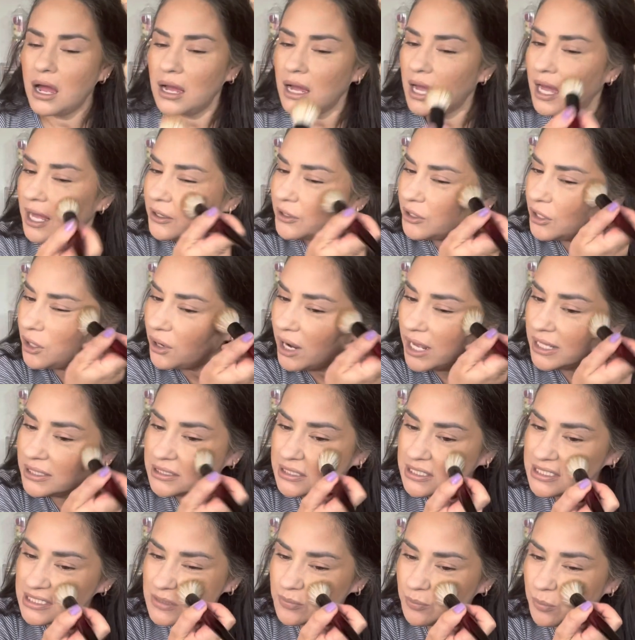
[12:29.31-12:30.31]
I don't know. At
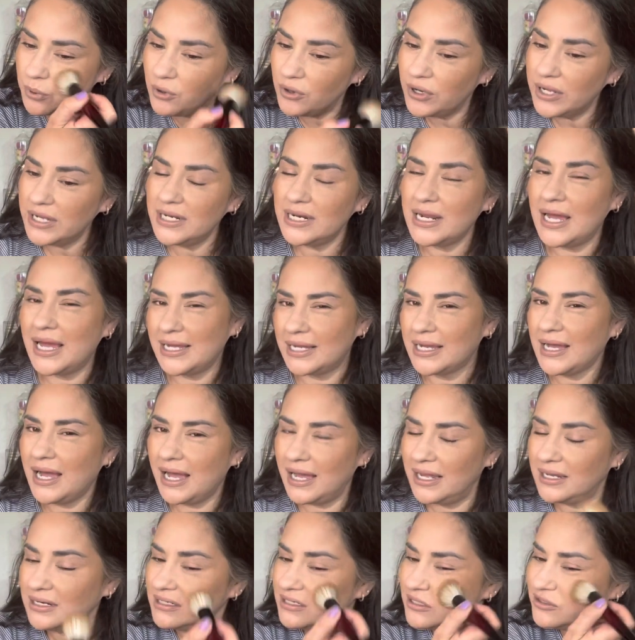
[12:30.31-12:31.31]
this point, I
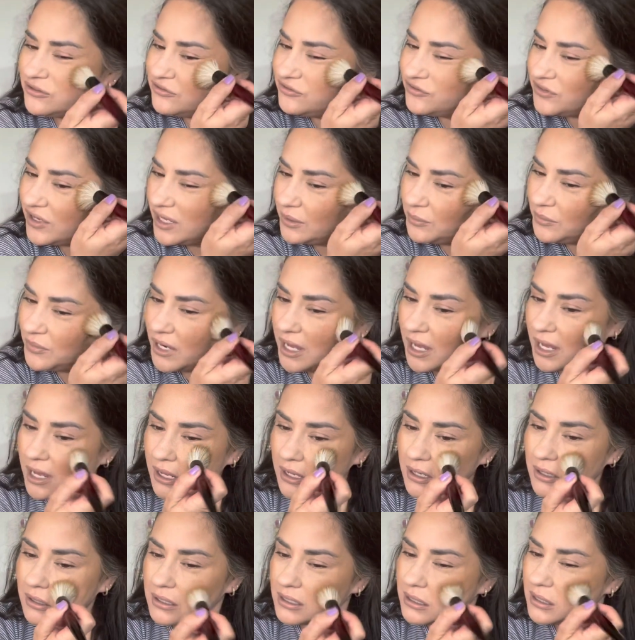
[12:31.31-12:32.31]
kind of am
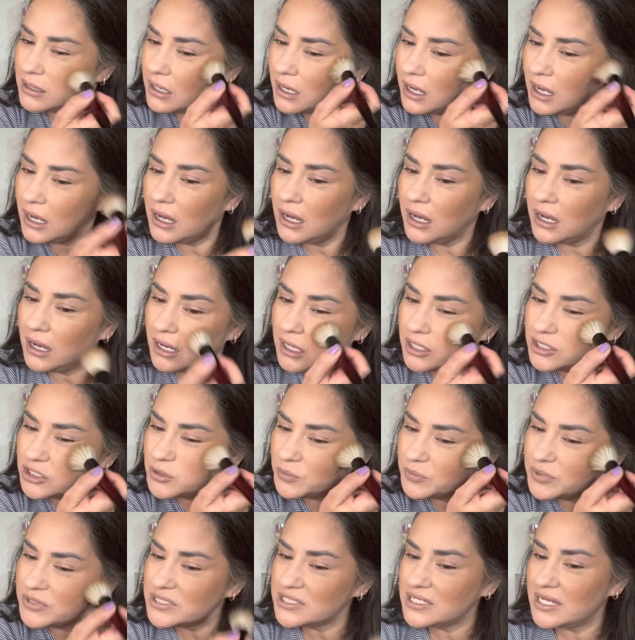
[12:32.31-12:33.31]
not
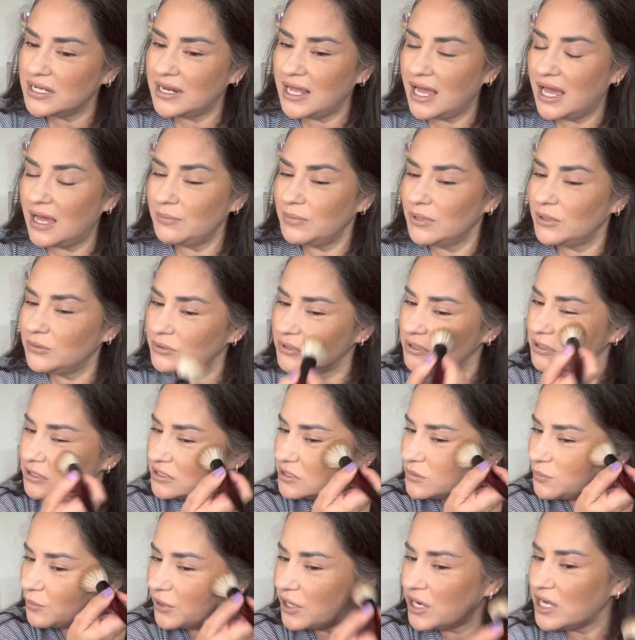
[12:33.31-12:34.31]
100% happy with
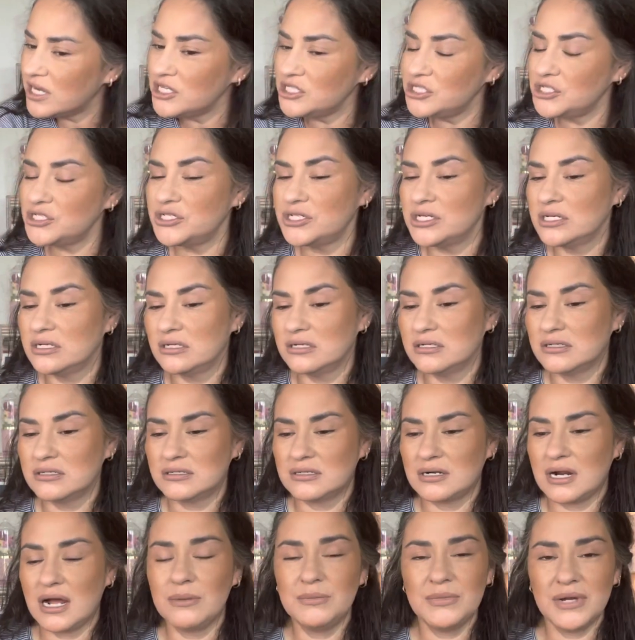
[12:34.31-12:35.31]
this brush.
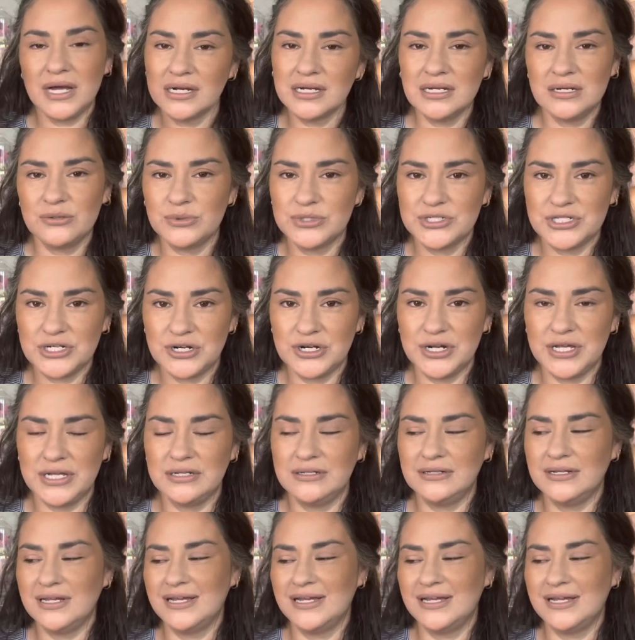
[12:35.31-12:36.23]
I'm not going to return it.